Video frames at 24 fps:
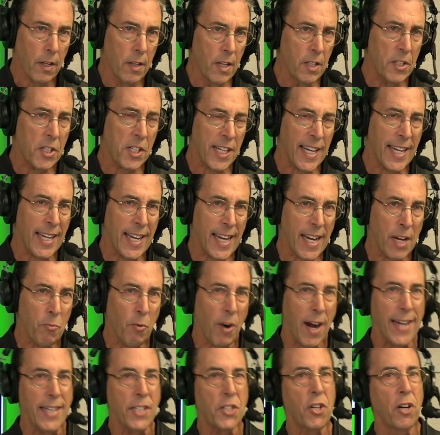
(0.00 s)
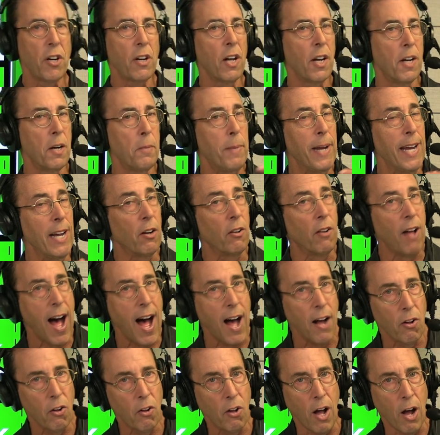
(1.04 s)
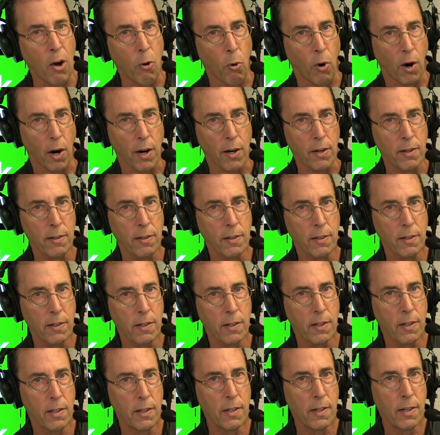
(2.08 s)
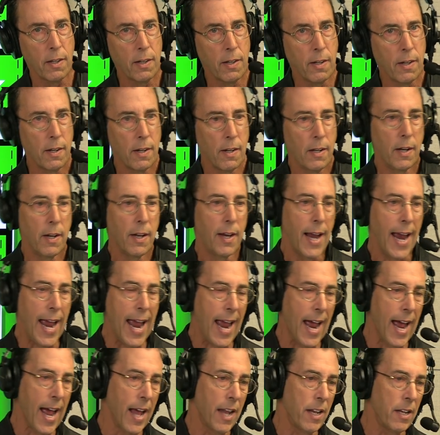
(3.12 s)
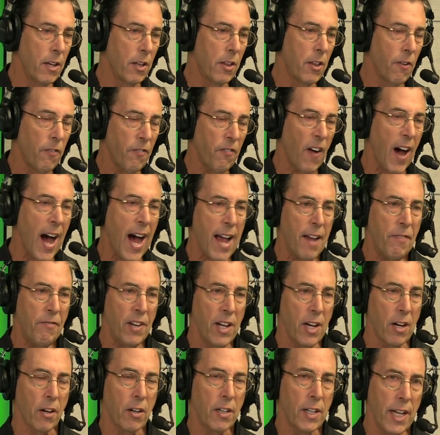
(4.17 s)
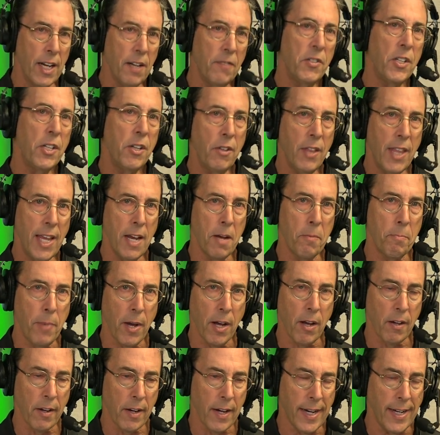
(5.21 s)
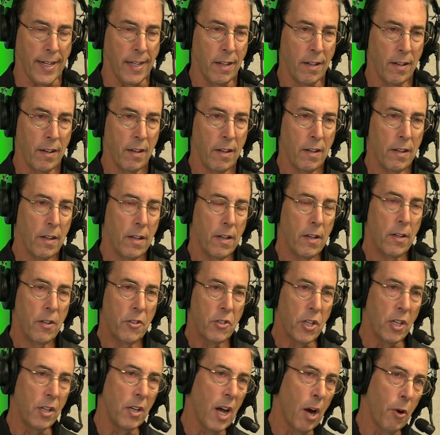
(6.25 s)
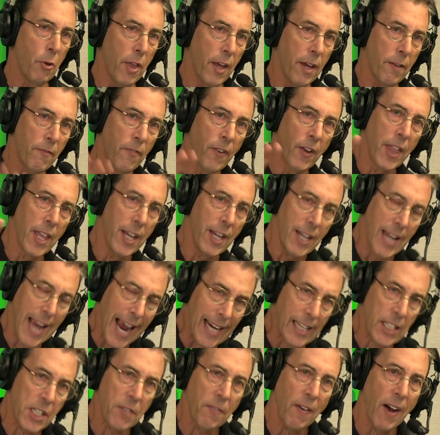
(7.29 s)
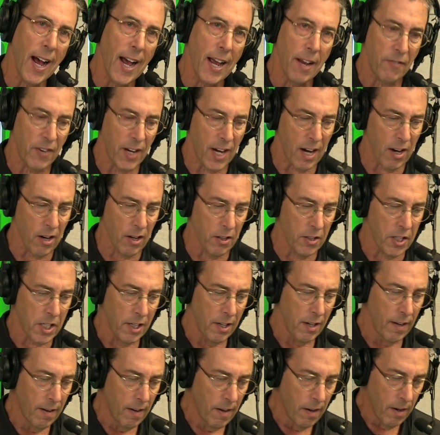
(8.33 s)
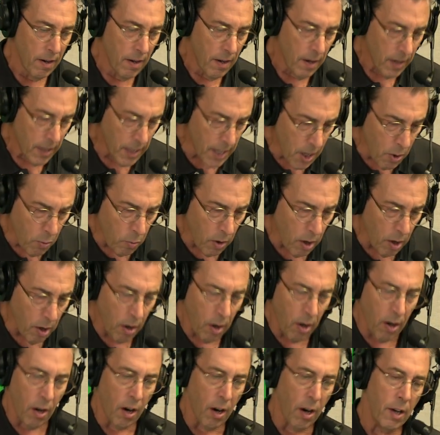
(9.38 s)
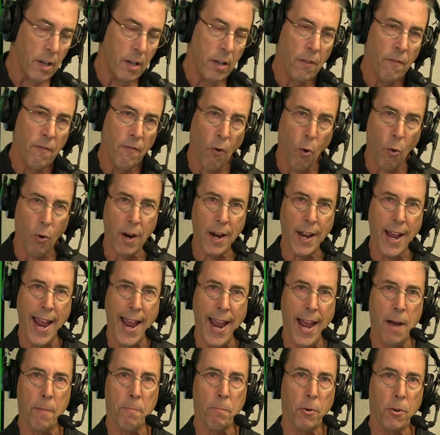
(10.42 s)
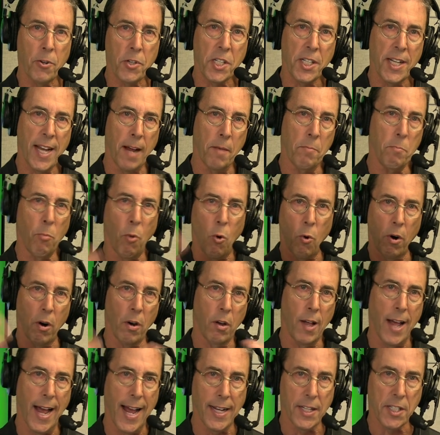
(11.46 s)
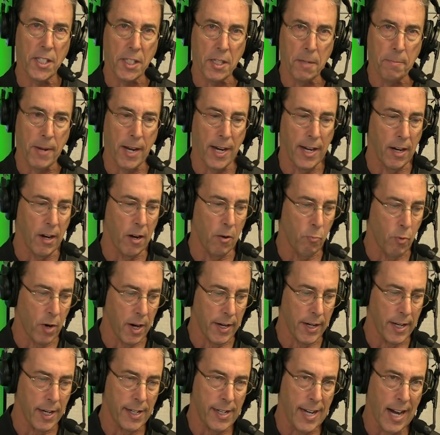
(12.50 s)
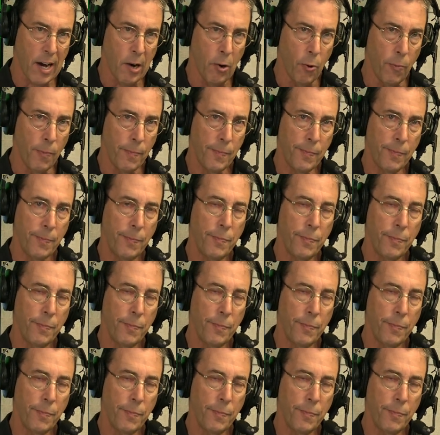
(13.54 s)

the CD rates are going to be a lot lower. And the five year gives you the ability to know that for the next five years, you will earn 4.5% more or less, depending on where you go.